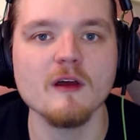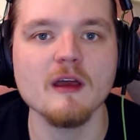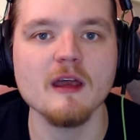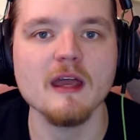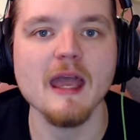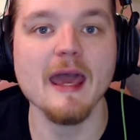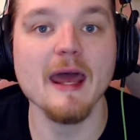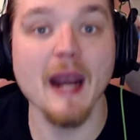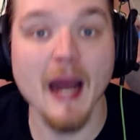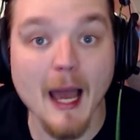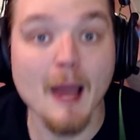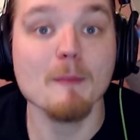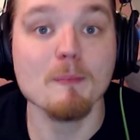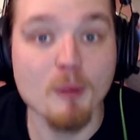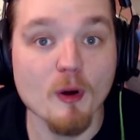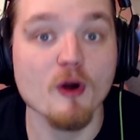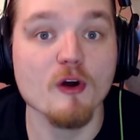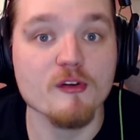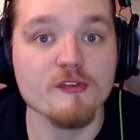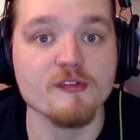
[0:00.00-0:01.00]
And I
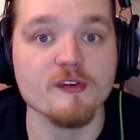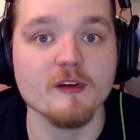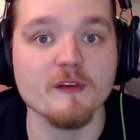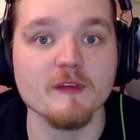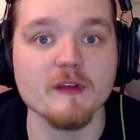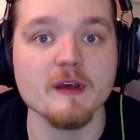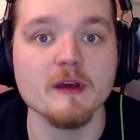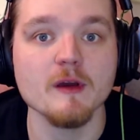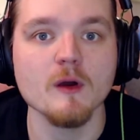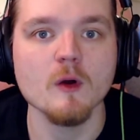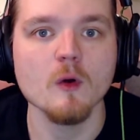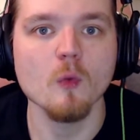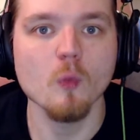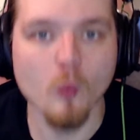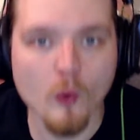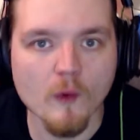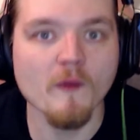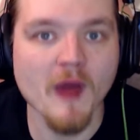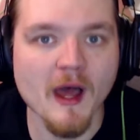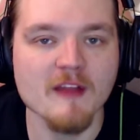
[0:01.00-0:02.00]
personally
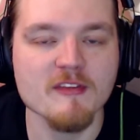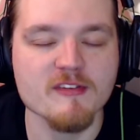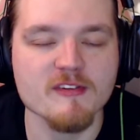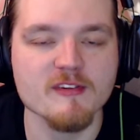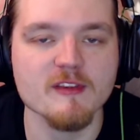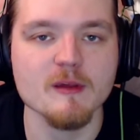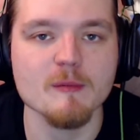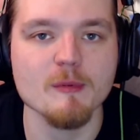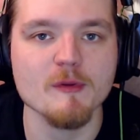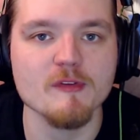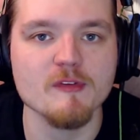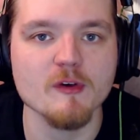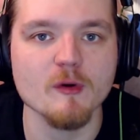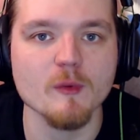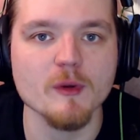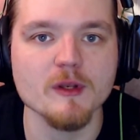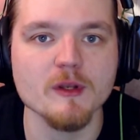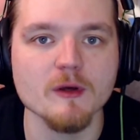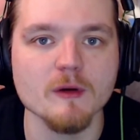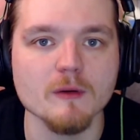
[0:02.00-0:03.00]
will not sleep until
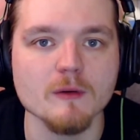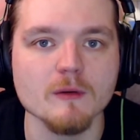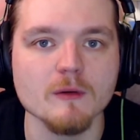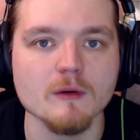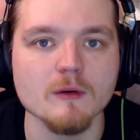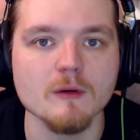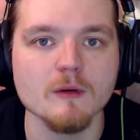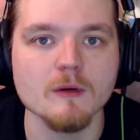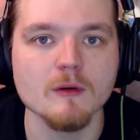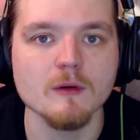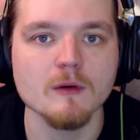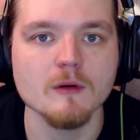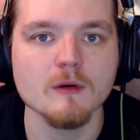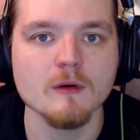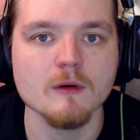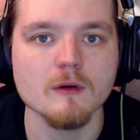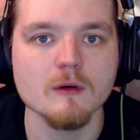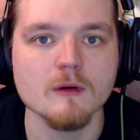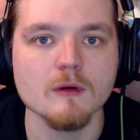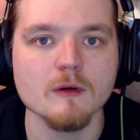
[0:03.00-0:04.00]
we do.
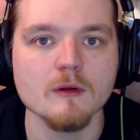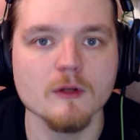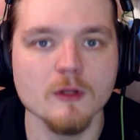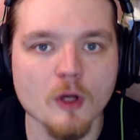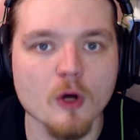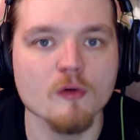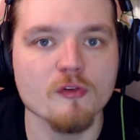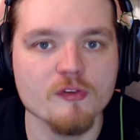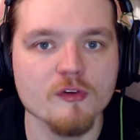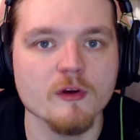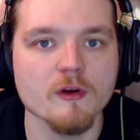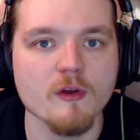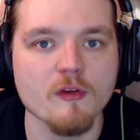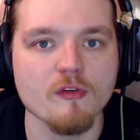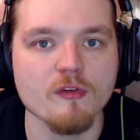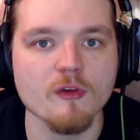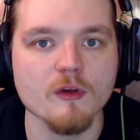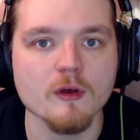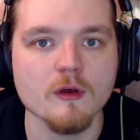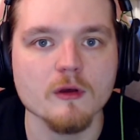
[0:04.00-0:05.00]
No,
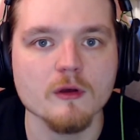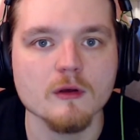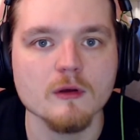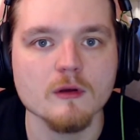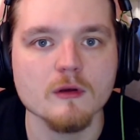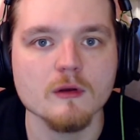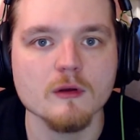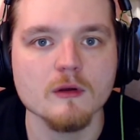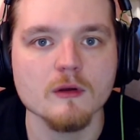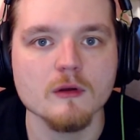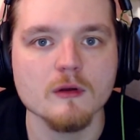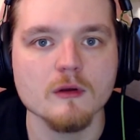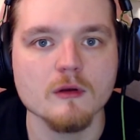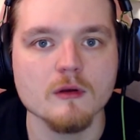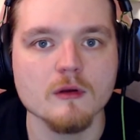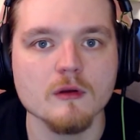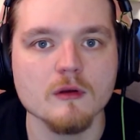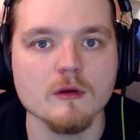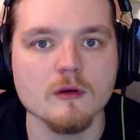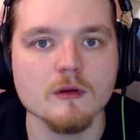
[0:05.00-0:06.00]
seriously.
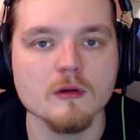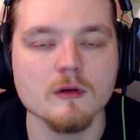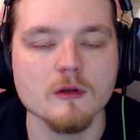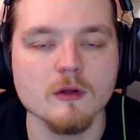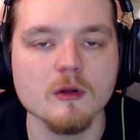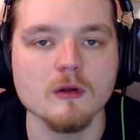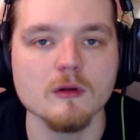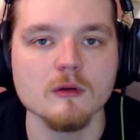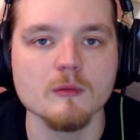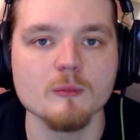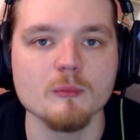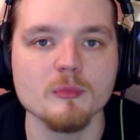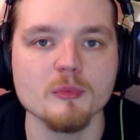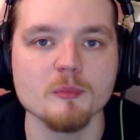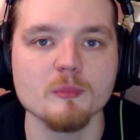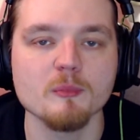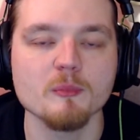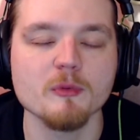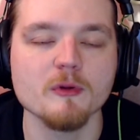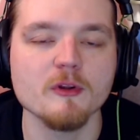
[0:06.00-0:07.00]
No,
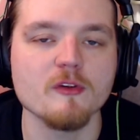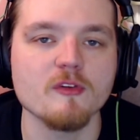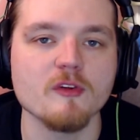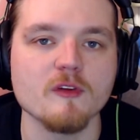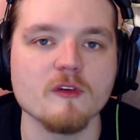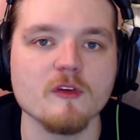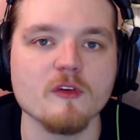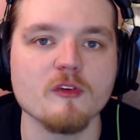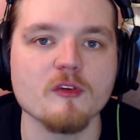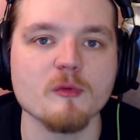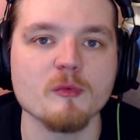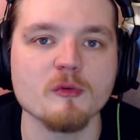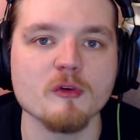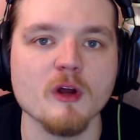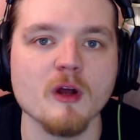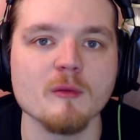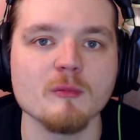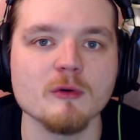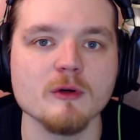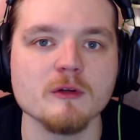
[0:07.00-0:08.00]
please hit the
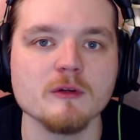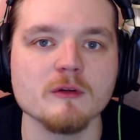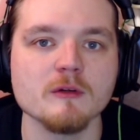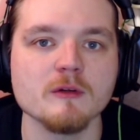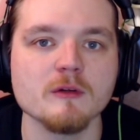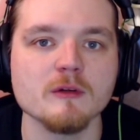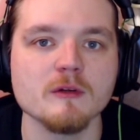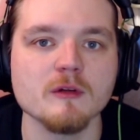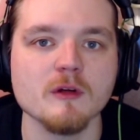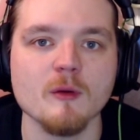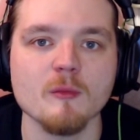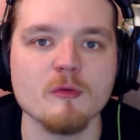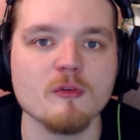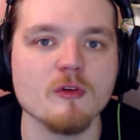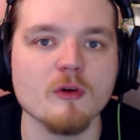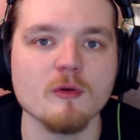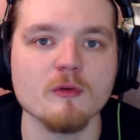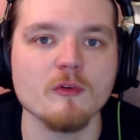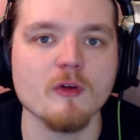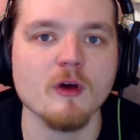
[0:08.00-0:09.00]
subscribe button. I'm
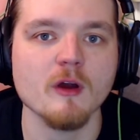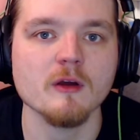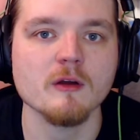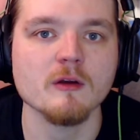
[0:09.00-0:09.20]
so tired.